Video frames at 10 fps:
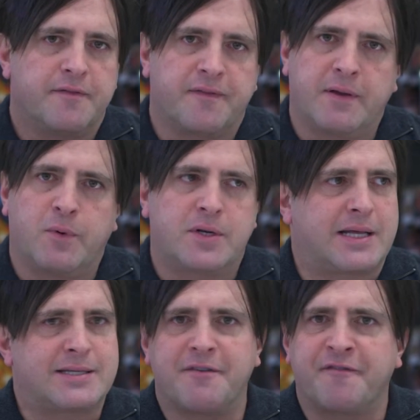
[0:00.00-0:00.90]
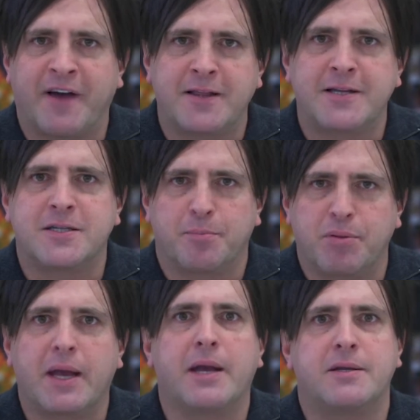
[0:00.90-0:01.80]
What do they say? Failing to
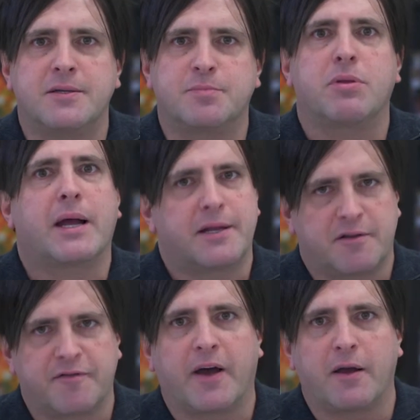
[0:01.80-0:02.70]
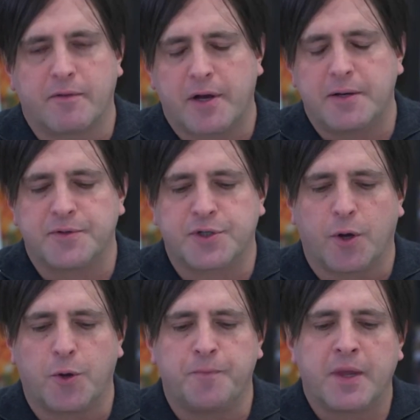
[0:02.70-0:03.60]
plan is planning to fail, right?
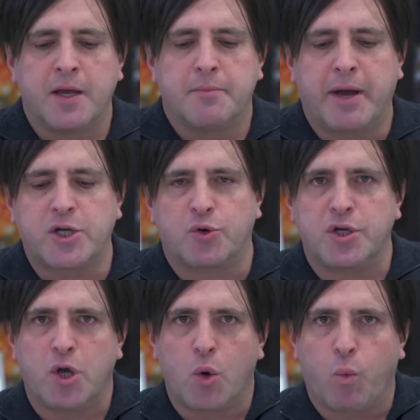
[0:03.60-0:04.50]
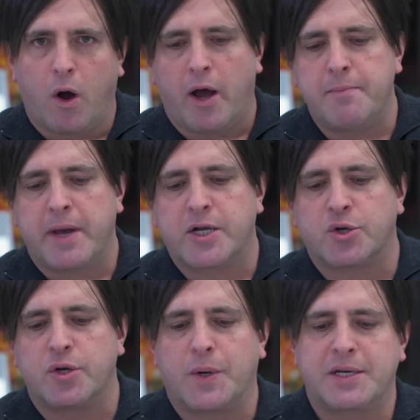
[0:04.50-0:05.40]
So make sure you know why, make
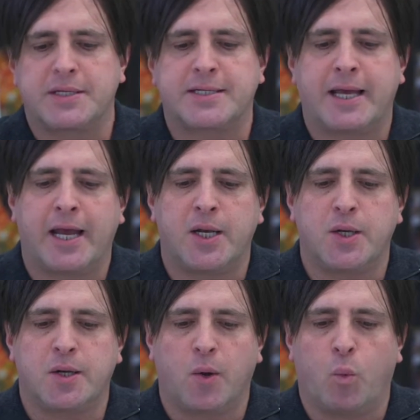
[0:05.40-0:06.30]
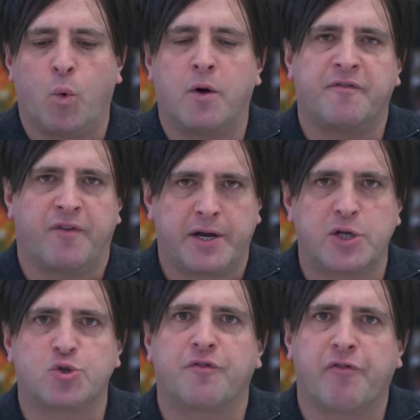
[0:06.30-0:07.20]
sure you understand what
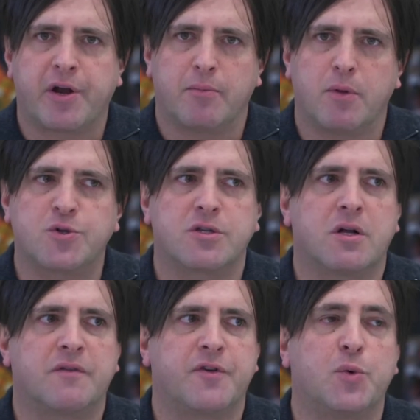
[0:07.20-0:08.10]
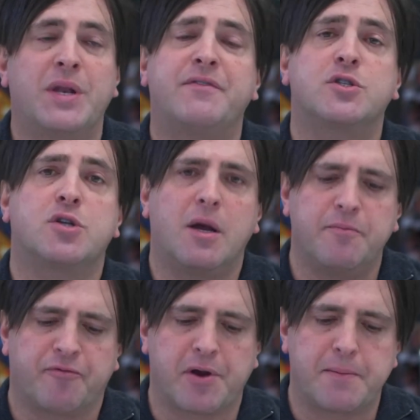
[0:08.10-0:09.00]
financial freedom looks like for you and have a time
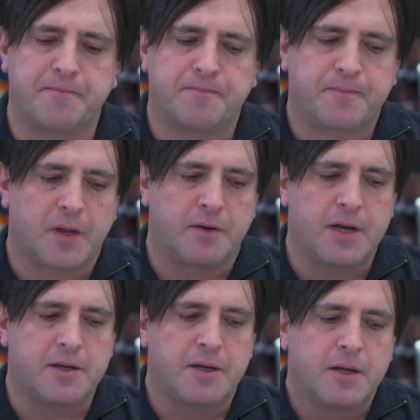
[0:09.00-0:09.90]
frame, all right?